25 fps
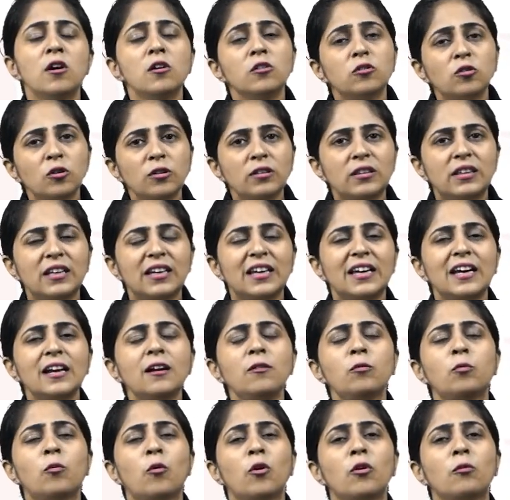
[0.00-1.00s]
So
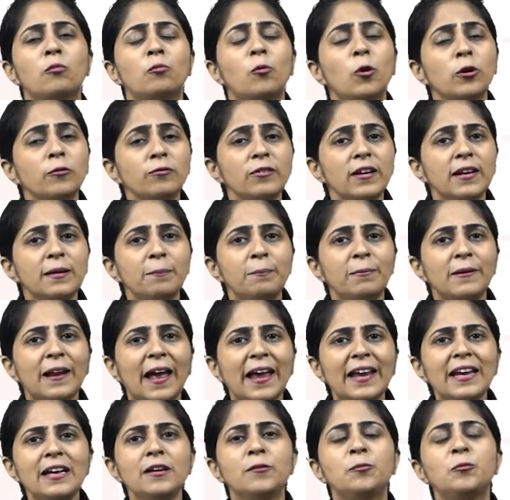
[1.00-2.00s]
there what we are
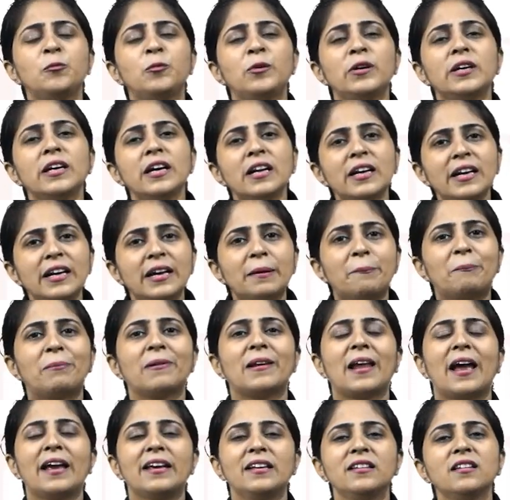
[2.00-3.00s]
applying? We are
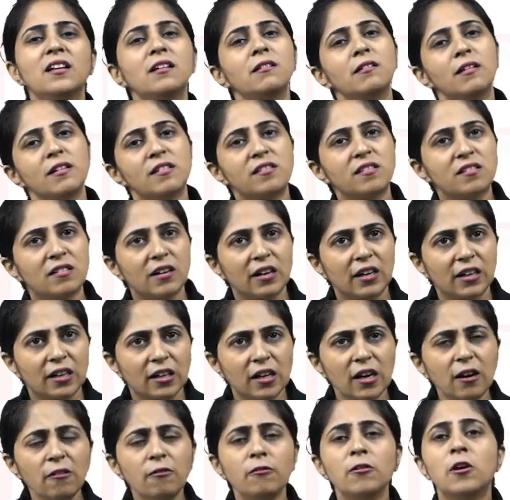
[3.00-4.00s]
applying the
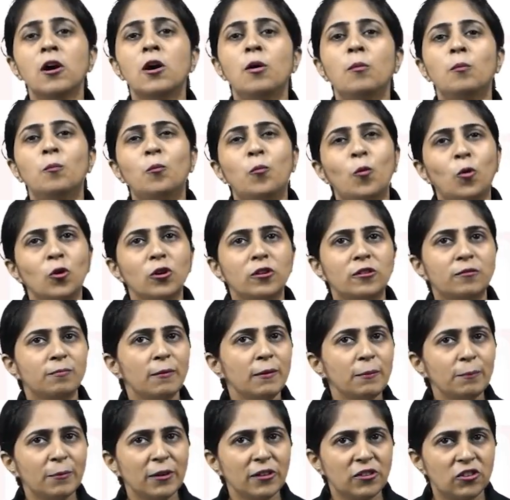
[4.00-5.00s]
restrictive
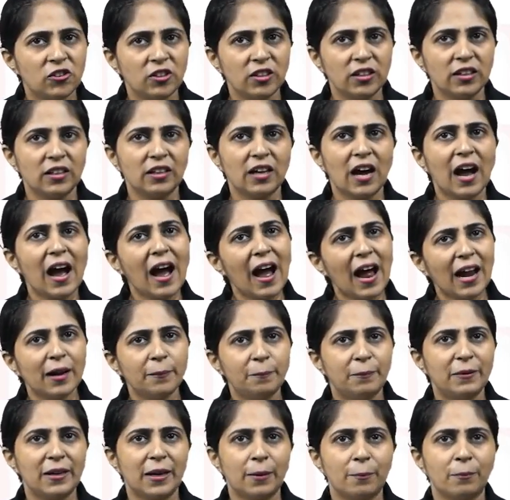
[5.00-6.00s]
Boltzmann machine,
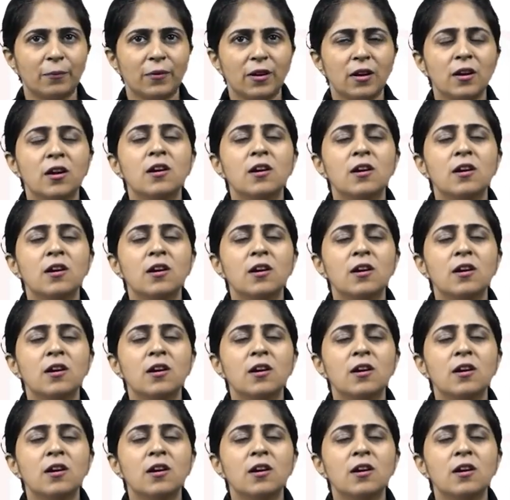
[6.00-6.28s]
RBM.